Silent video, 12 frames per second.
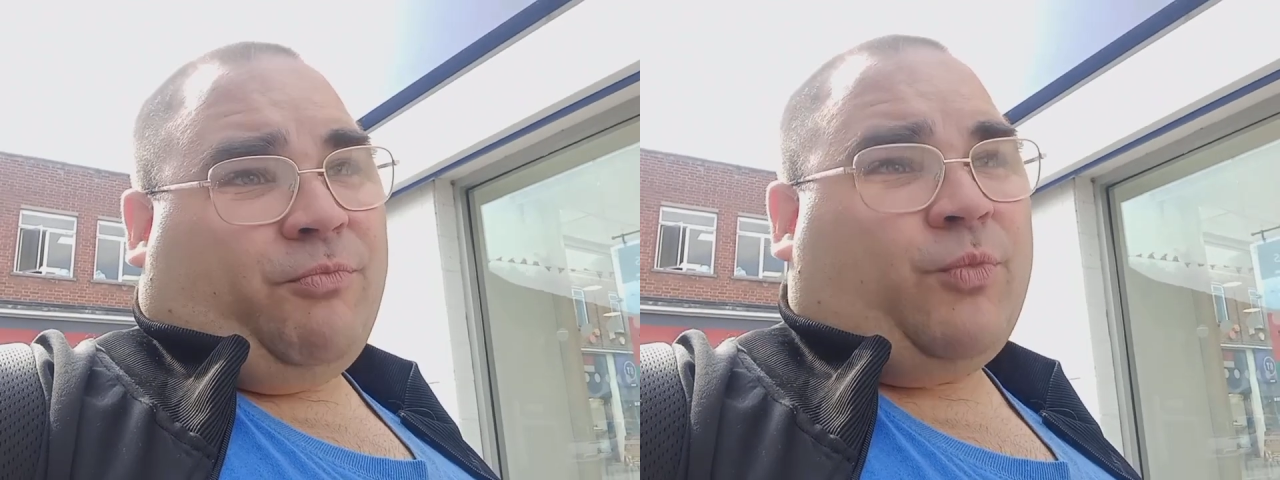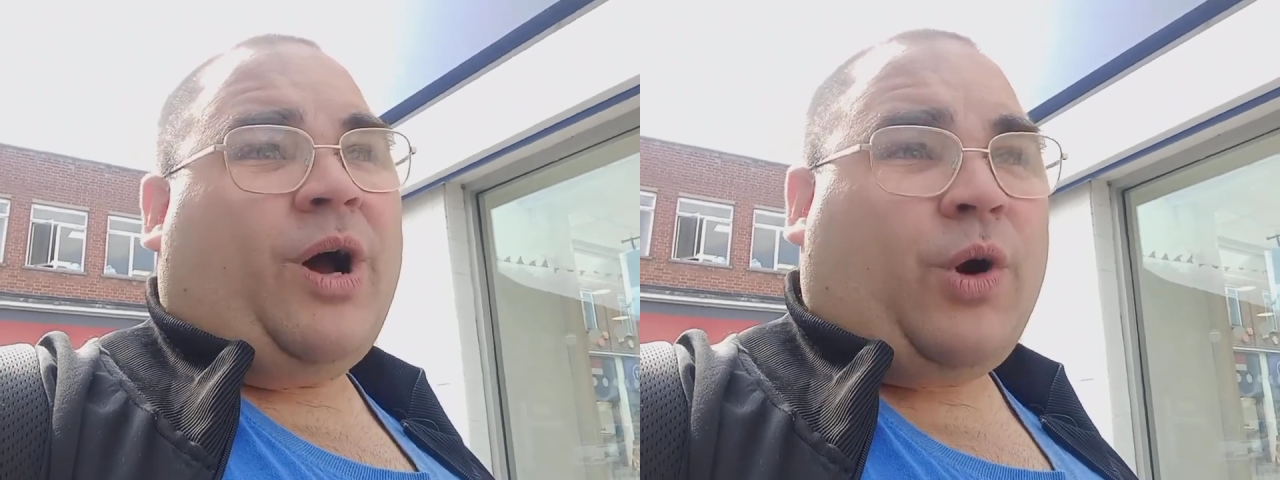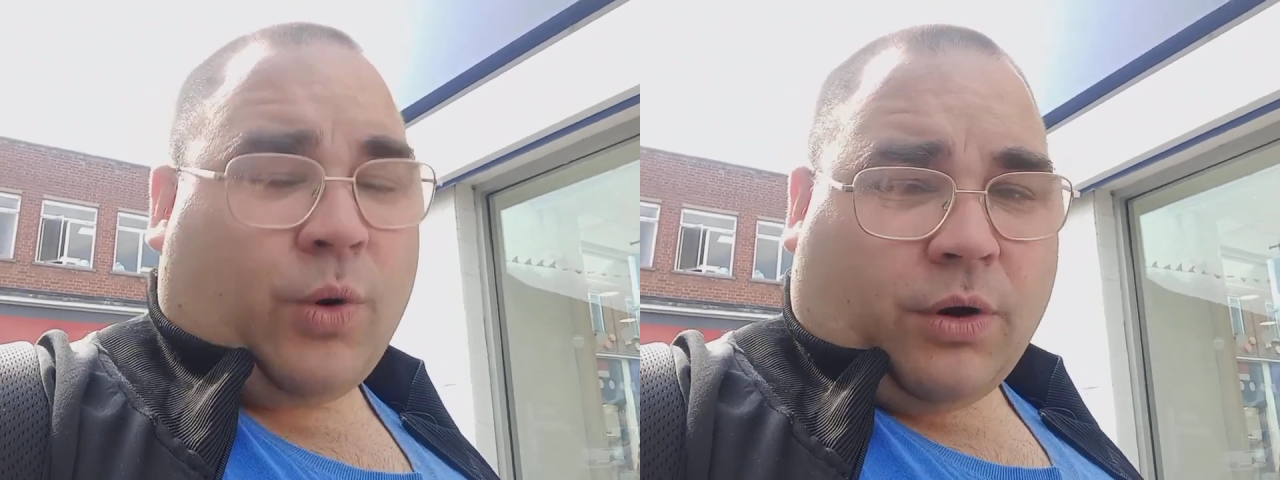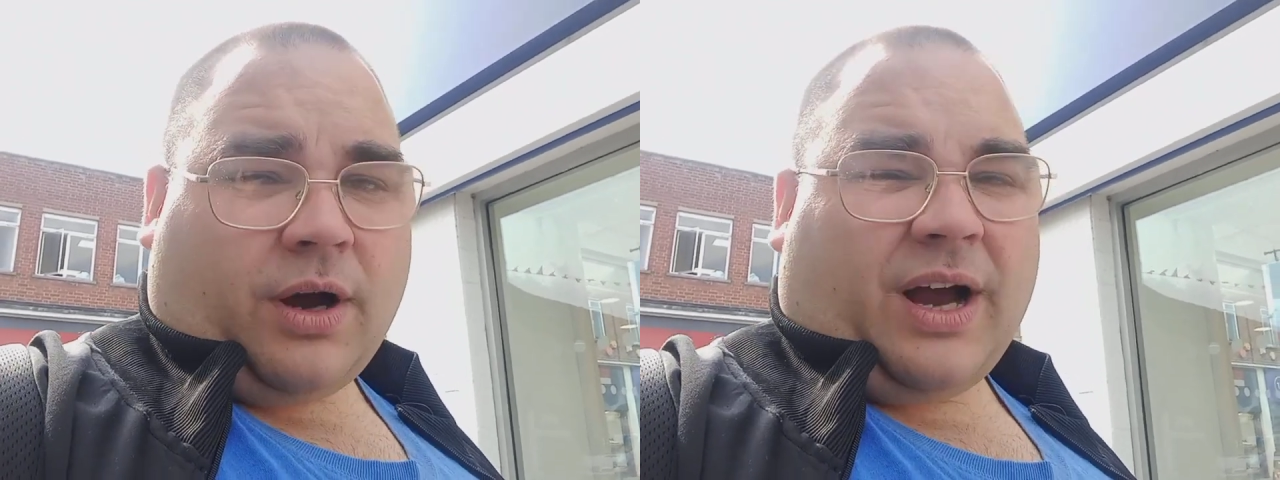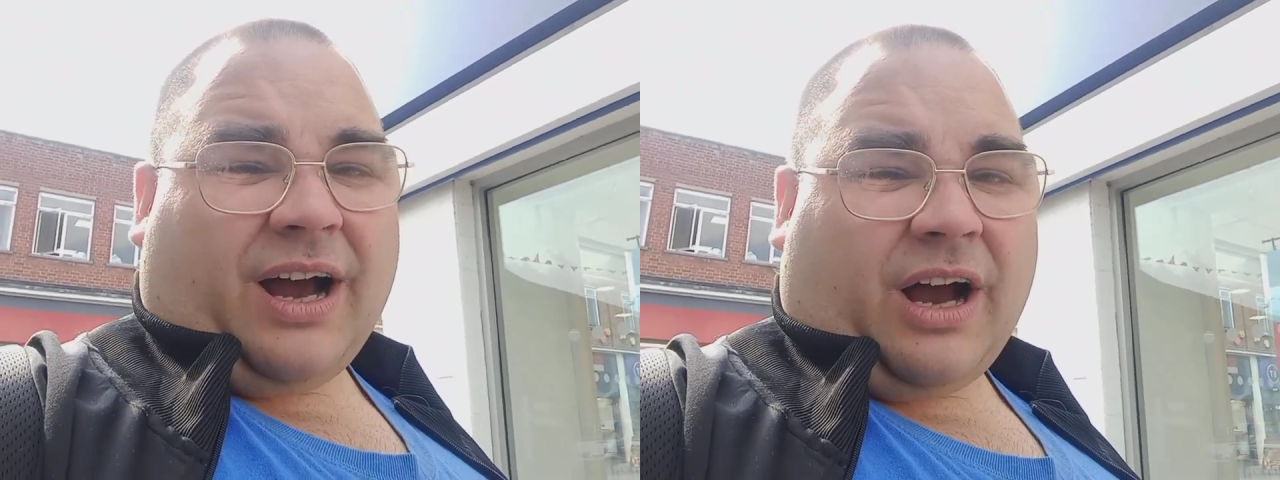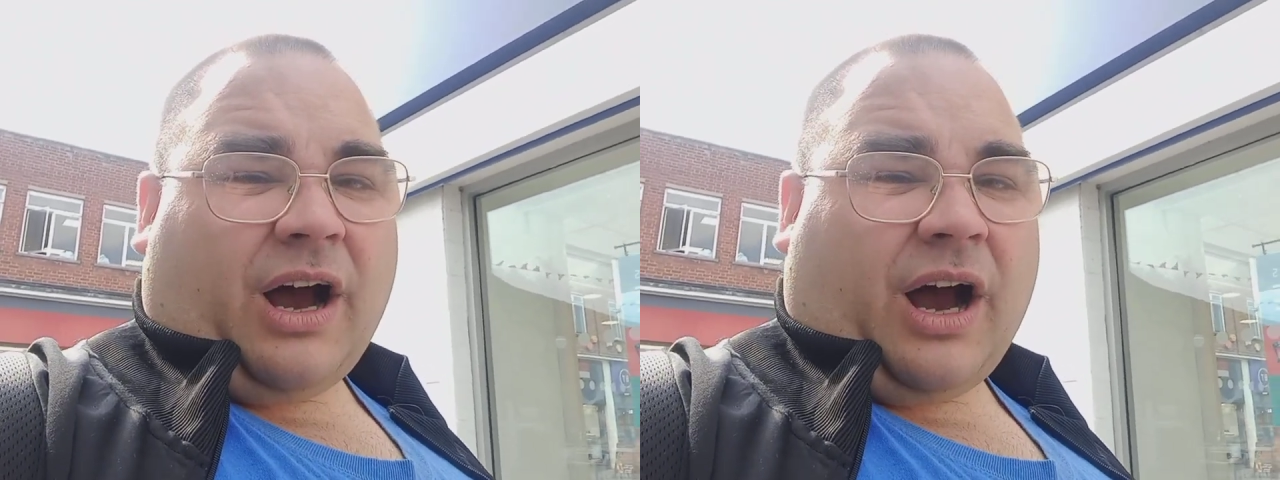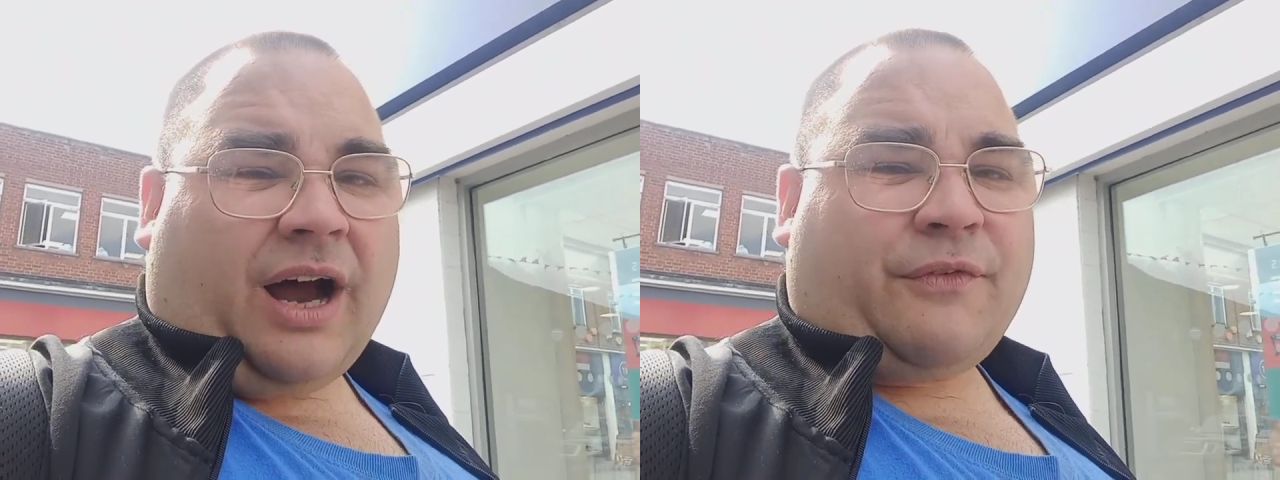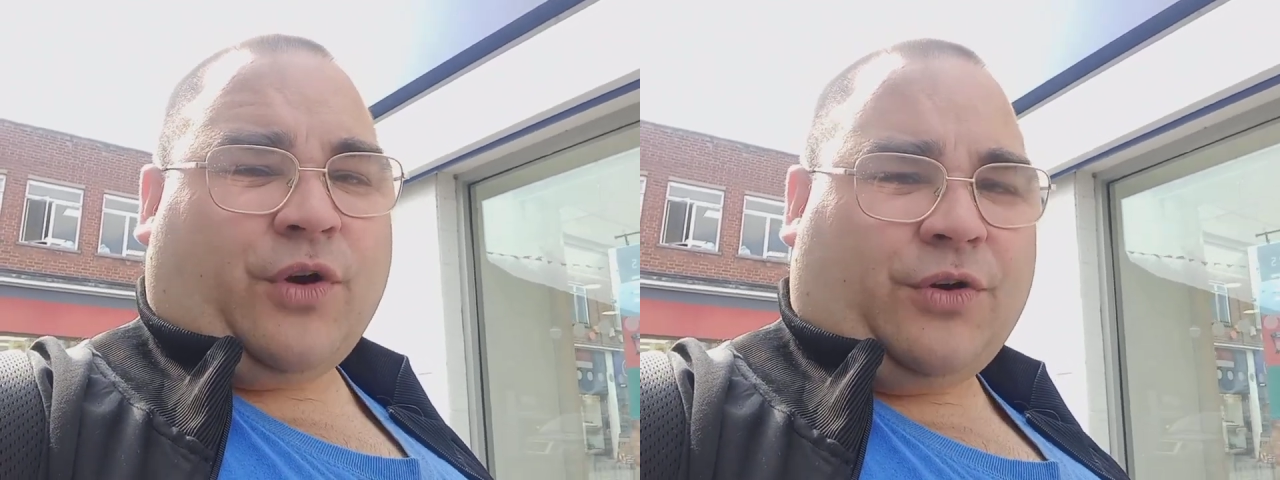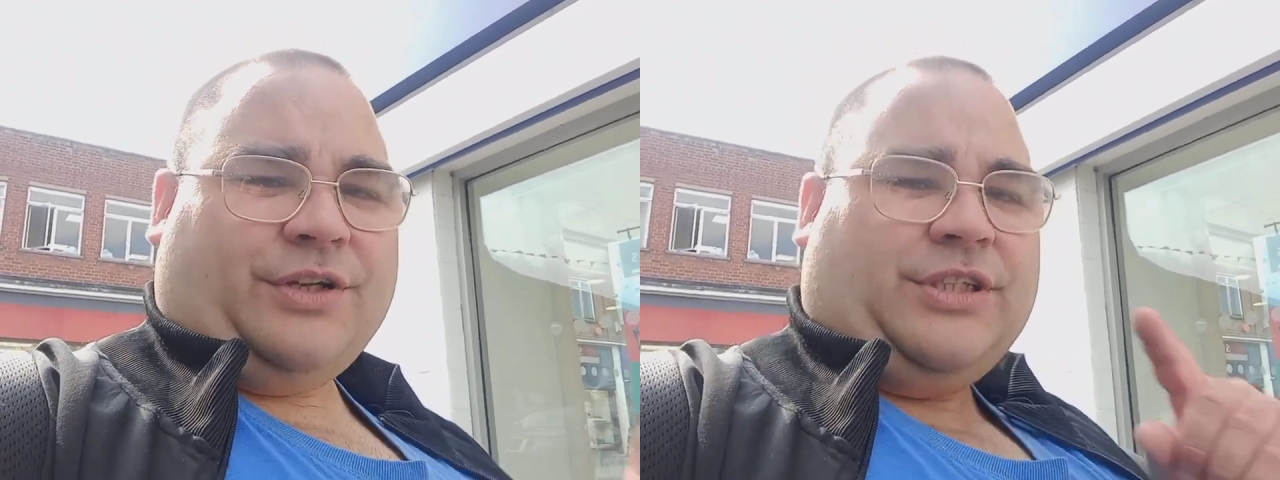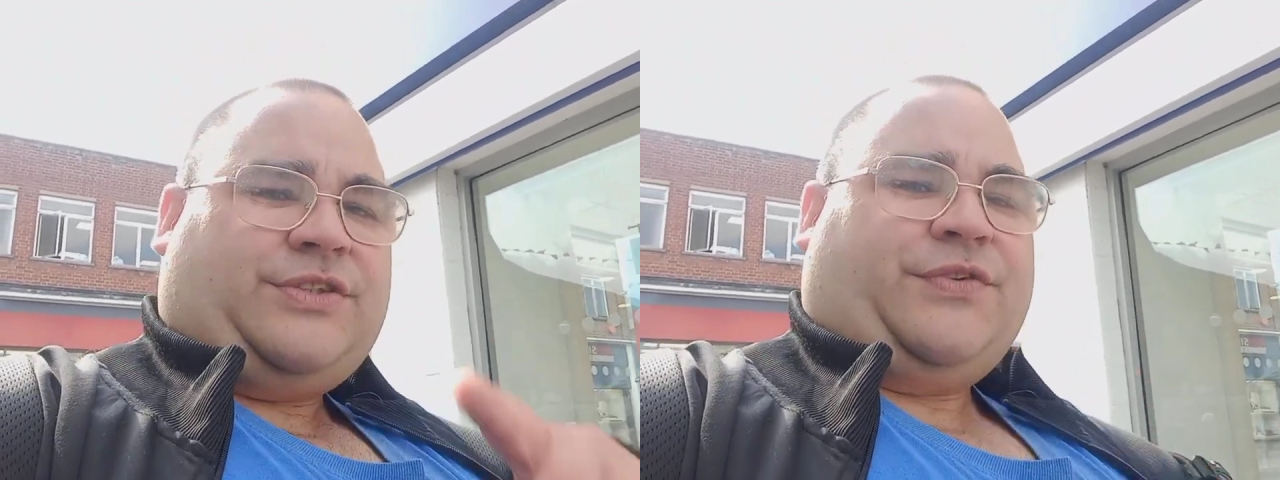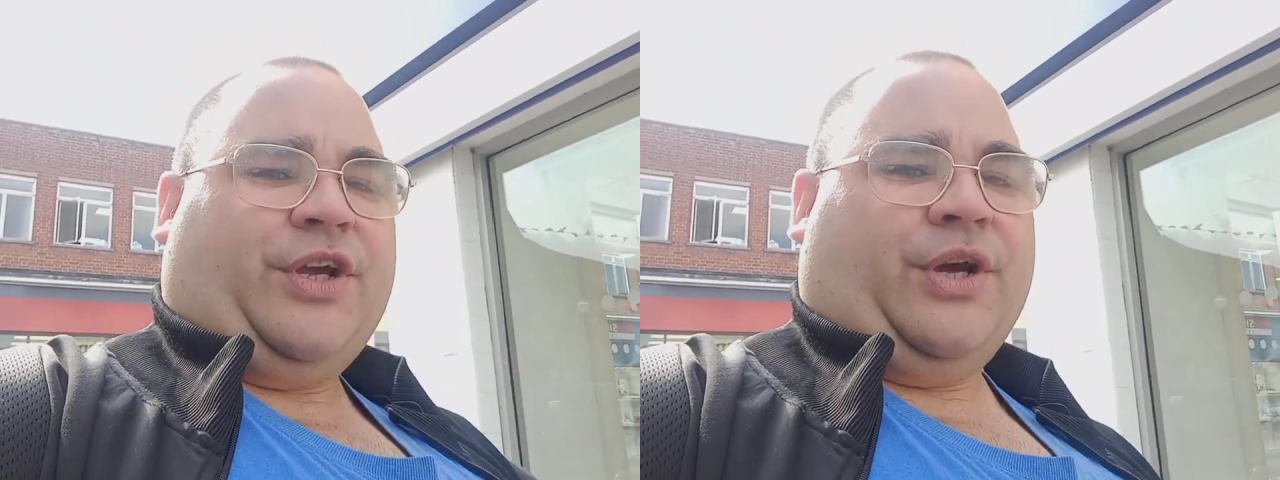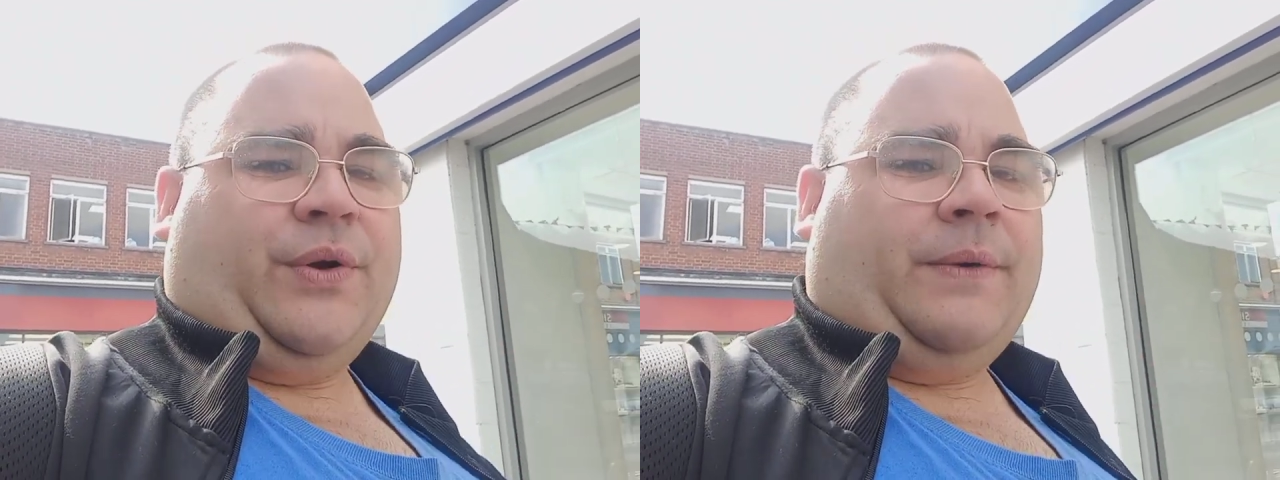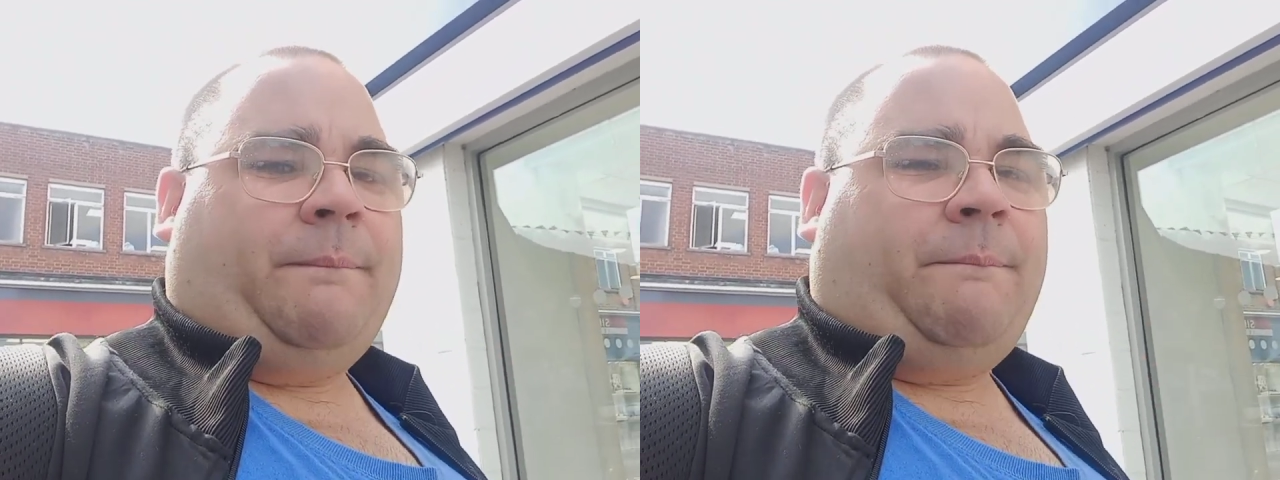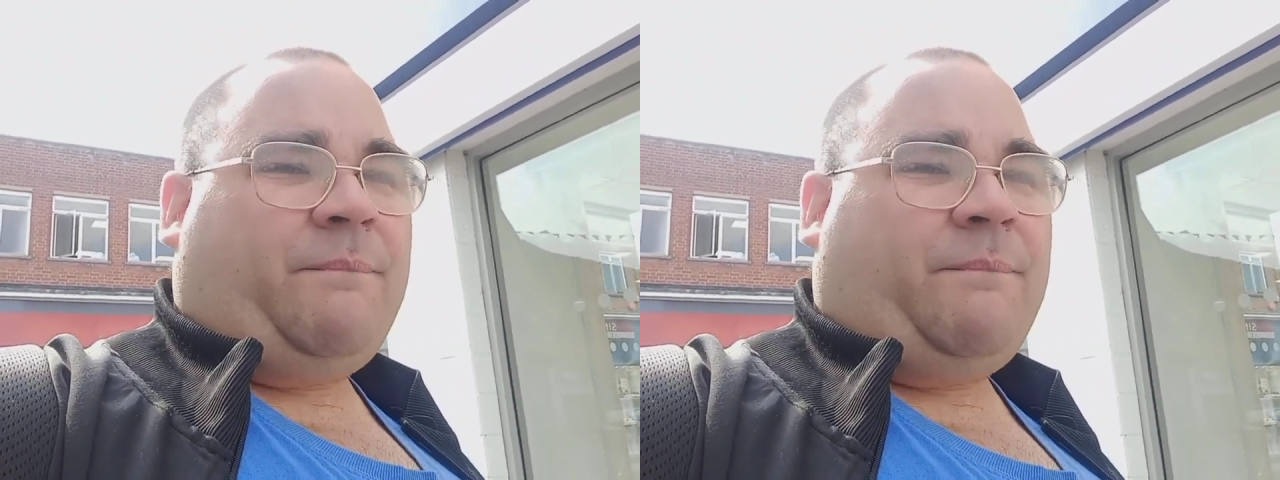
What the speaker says: well, I've got news for you.